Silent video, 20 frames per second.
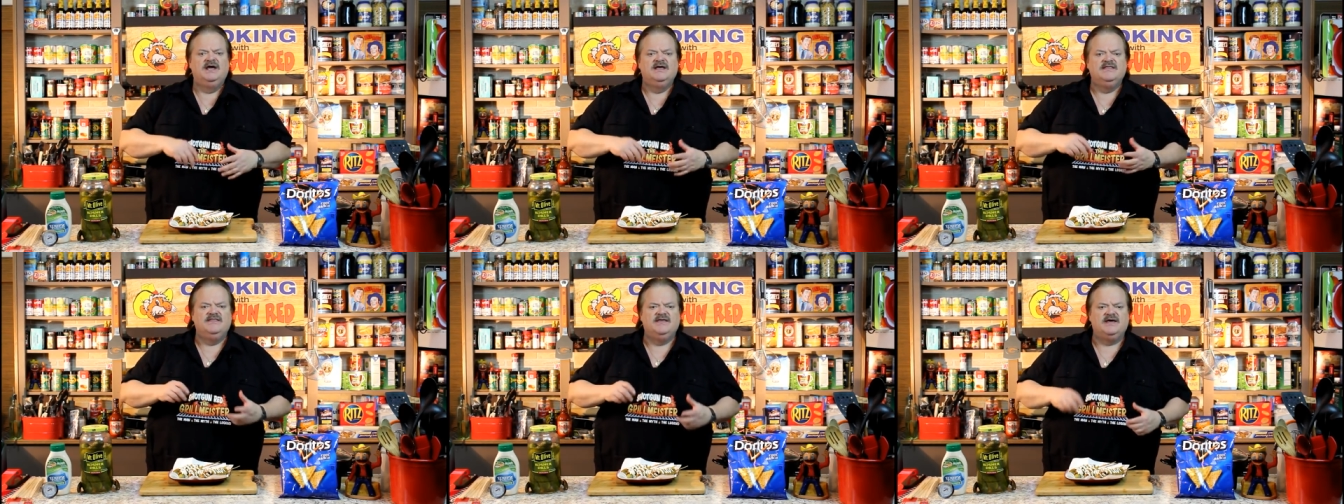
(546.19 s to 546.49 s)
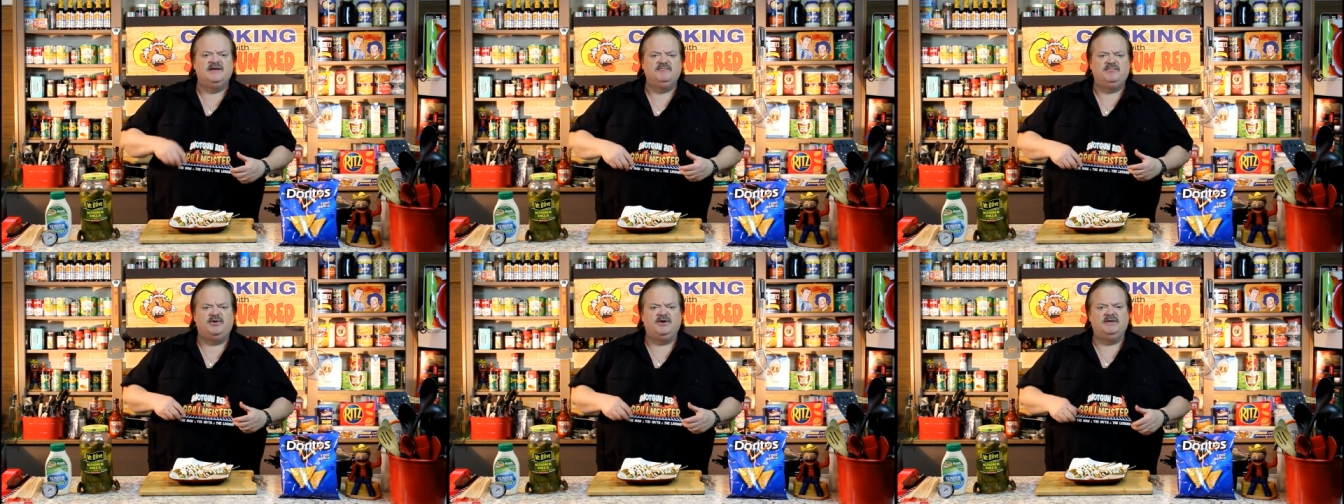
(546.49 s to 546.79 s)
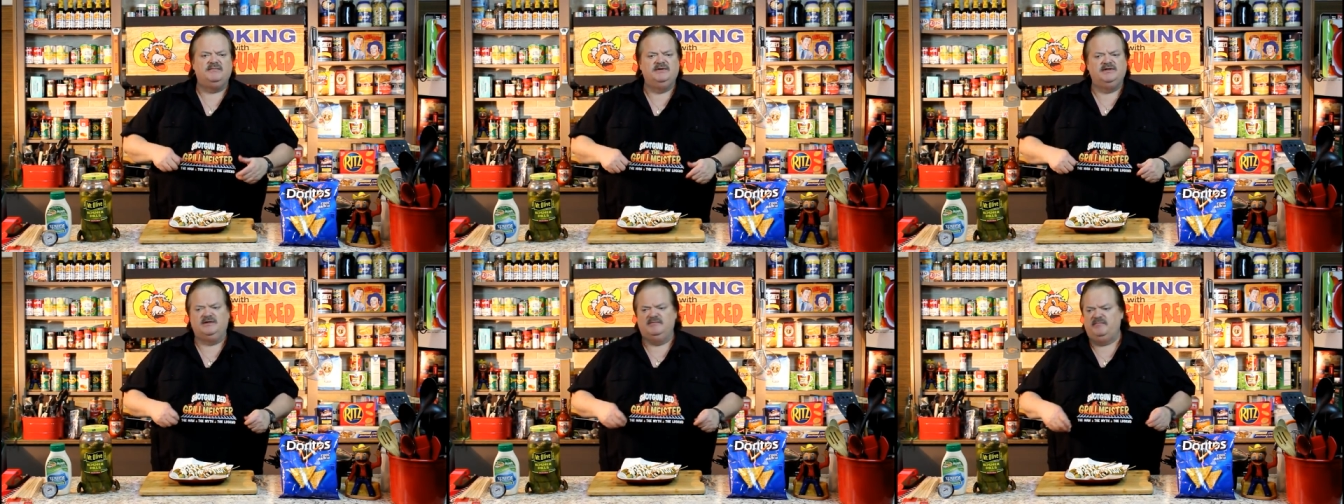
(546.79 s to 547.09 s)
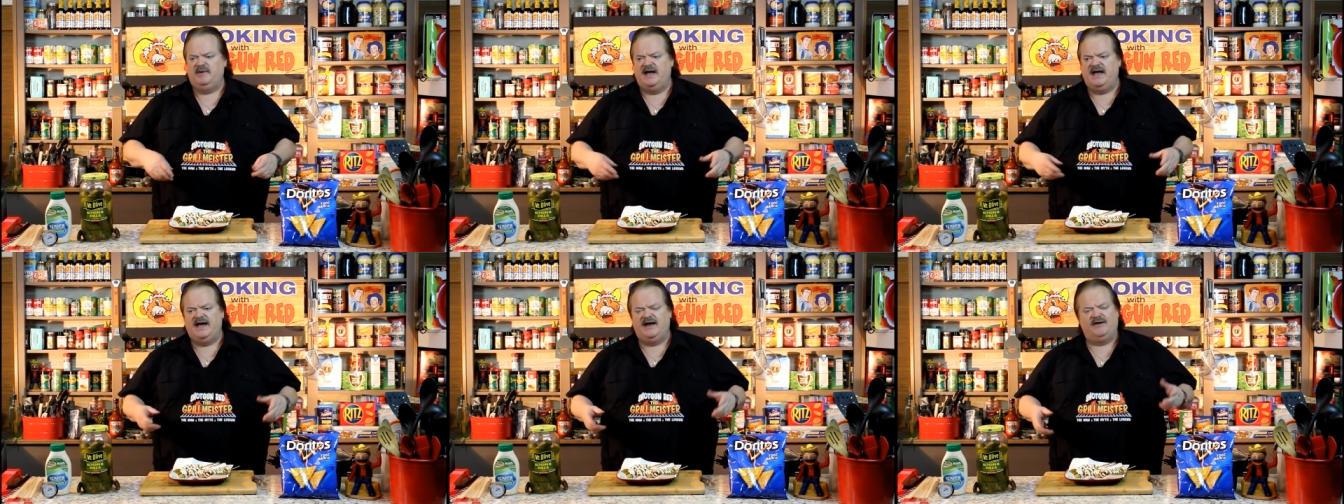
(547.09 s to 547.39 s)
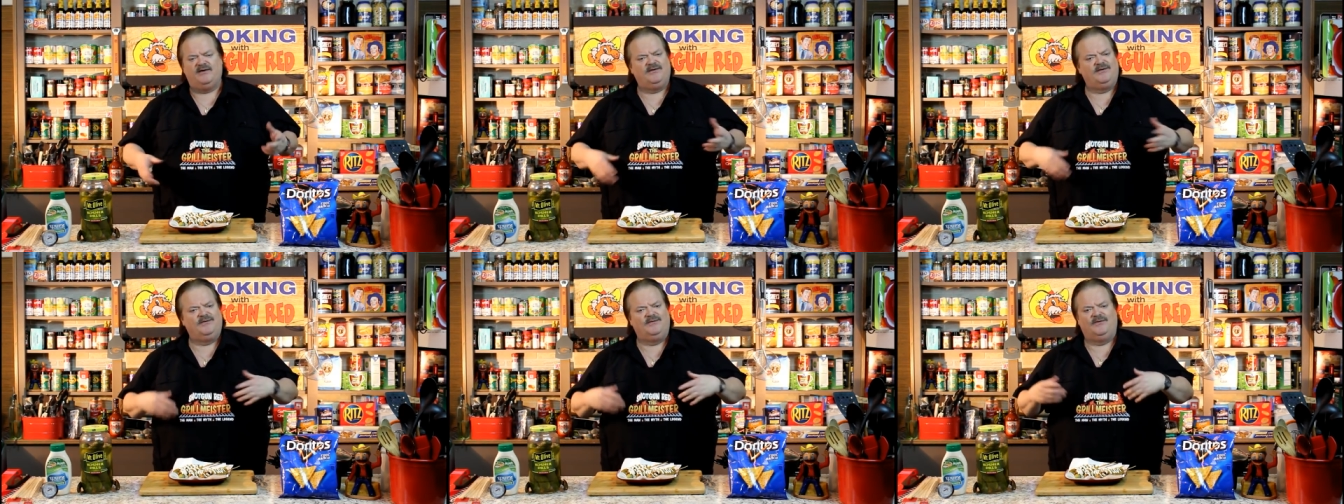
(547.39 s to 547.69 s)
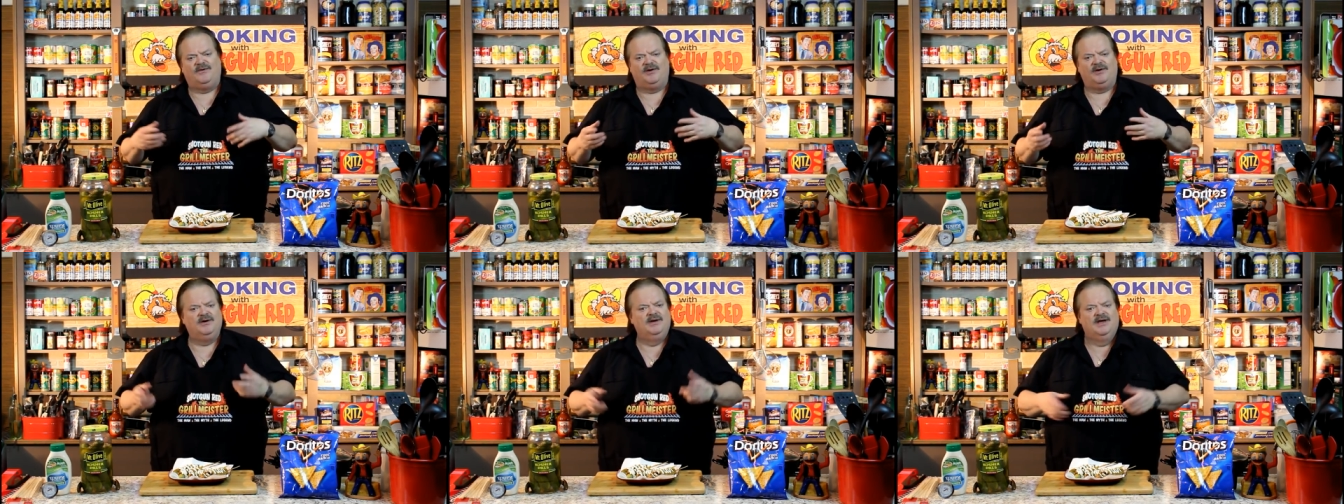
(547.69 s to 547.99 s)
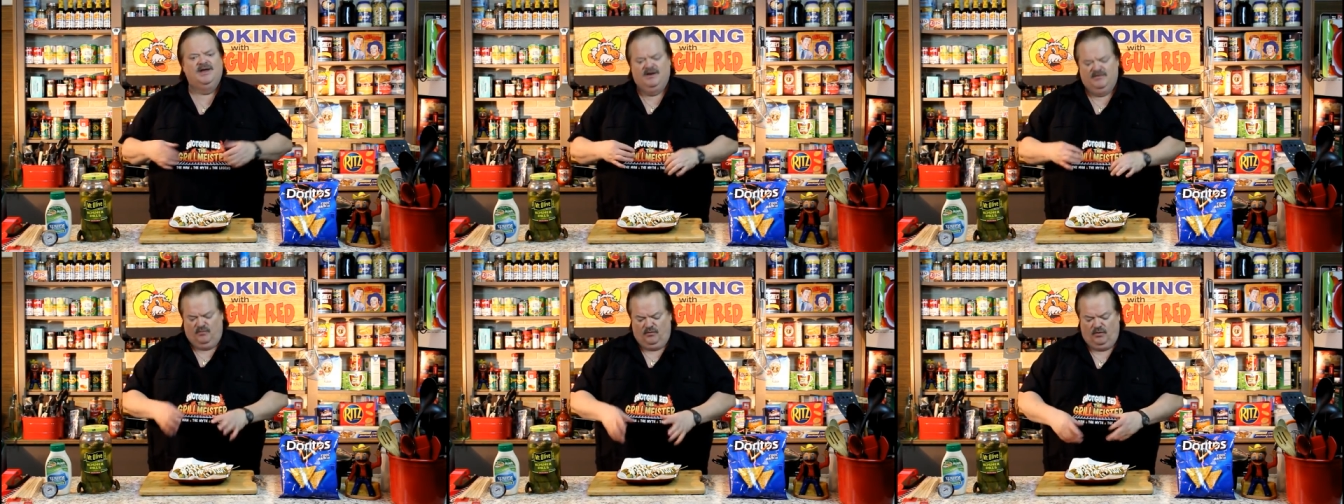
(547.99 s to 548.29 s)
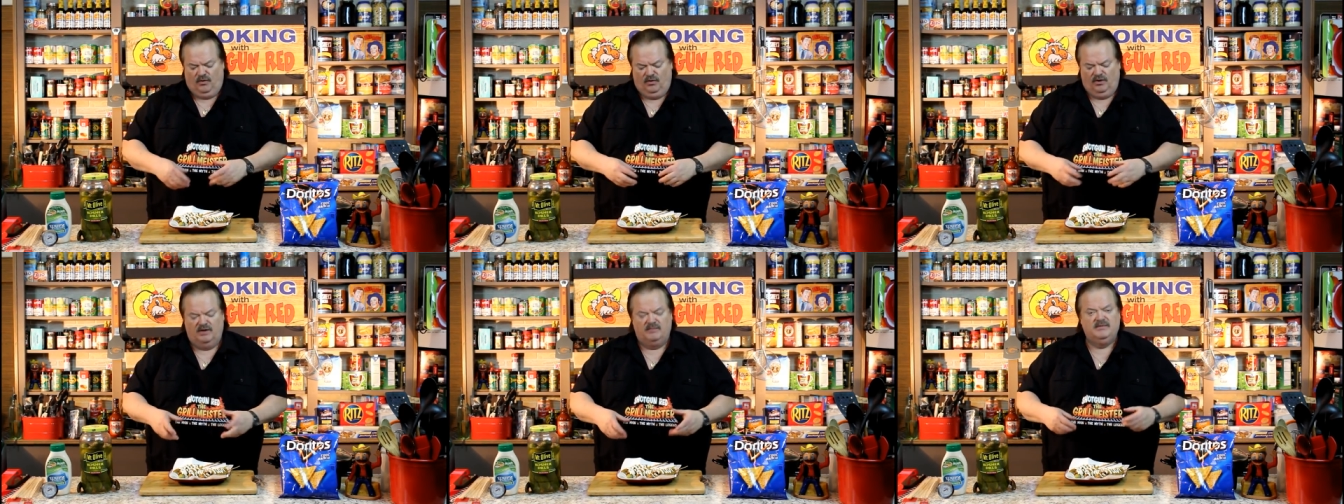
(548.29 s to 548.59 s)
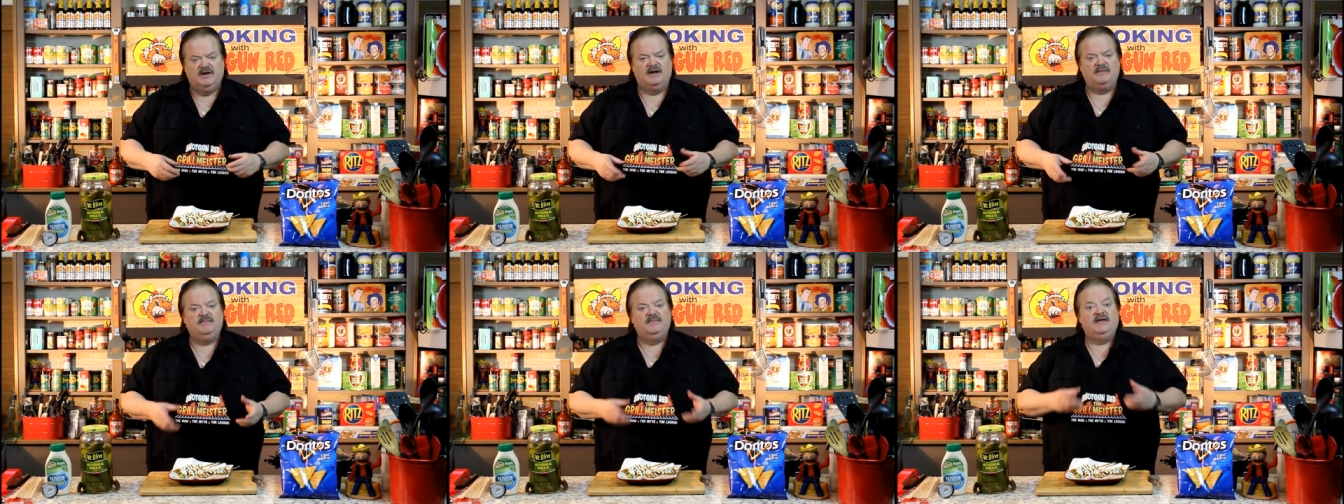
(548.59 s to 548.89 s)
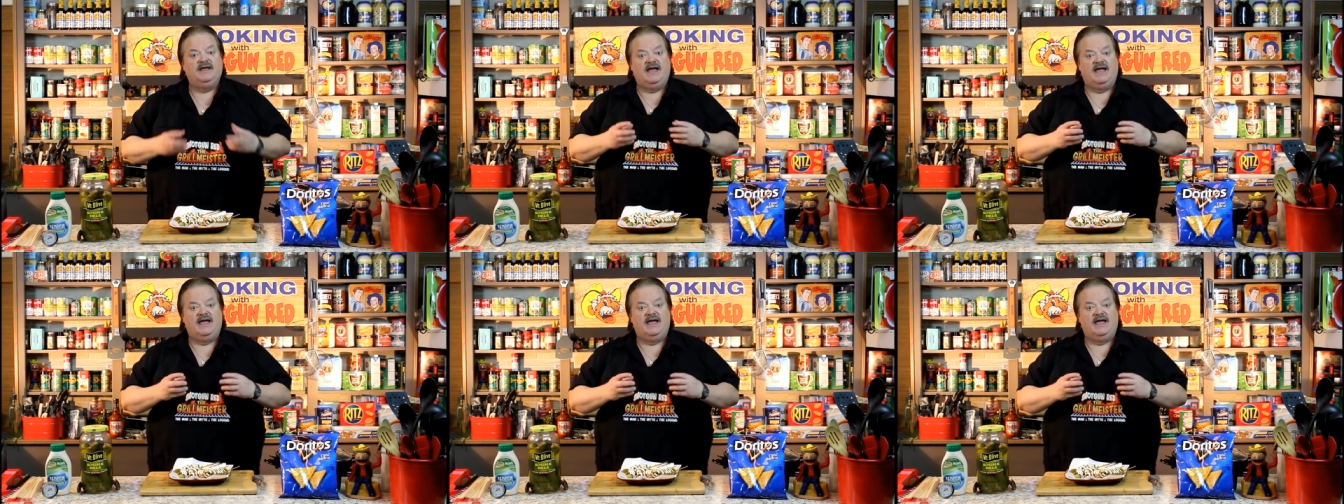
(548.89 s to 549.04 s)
then put them in the batter or roll them up